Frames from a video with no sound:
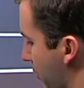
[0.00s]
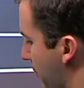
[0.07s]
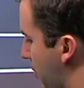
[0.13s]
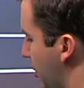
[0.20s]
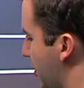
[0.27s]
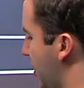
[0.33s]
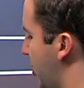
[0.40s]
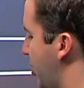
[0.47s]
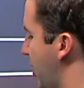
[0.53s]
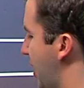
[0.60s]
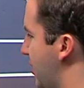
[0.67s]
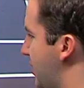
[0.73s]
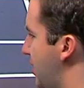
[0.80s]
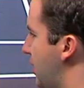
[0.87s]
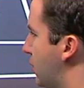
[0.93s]
or a
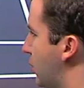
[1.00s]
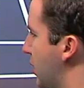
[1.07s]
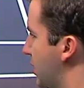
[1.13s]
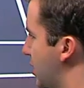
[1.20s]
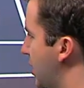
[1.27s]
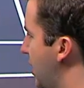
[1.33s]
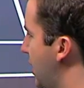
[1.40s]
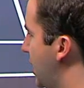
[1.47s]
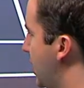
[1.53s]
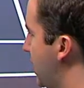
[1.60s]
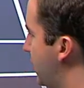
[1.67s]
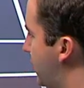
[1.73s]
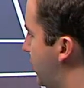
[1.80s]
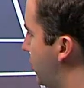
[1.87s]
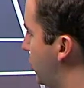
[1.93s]
multi-shot sequence,
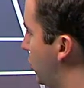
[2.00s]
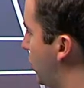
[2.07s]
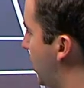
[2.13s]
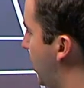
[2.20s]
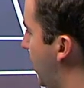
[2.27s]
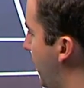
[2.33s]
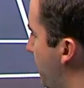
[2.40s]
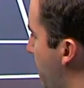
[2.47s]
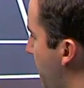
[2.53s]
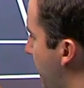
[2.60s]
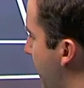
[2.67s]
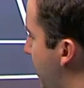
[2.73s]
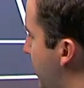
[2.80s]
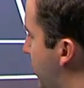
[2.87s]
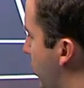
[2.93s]
to
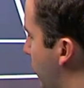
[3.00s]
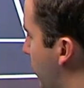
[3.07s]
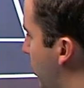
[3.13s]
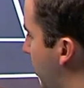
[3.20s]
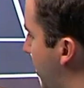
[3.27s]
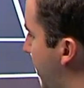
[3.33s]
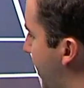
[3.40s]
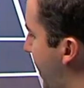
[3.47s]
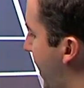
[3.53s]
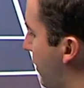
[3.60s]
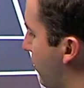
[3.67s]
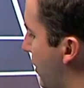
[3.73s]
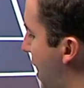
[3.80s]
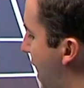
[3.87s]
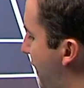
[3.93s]
really
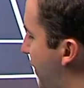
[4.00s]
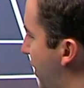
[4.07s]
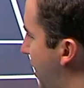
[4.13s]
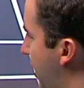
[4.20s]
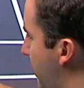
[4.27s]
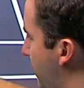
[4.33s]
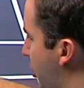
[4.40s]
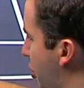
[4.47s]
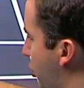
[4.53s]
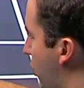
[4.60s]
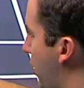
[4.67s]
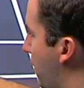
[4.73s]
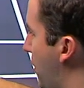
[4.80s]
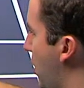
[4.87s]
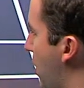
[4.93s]
get Rafa to hit him a
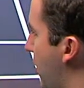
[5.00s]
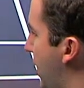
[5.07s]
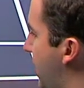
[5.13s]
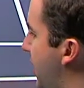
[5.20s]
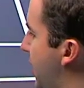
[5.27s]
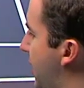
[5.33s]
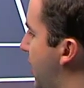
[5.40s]
short ball that he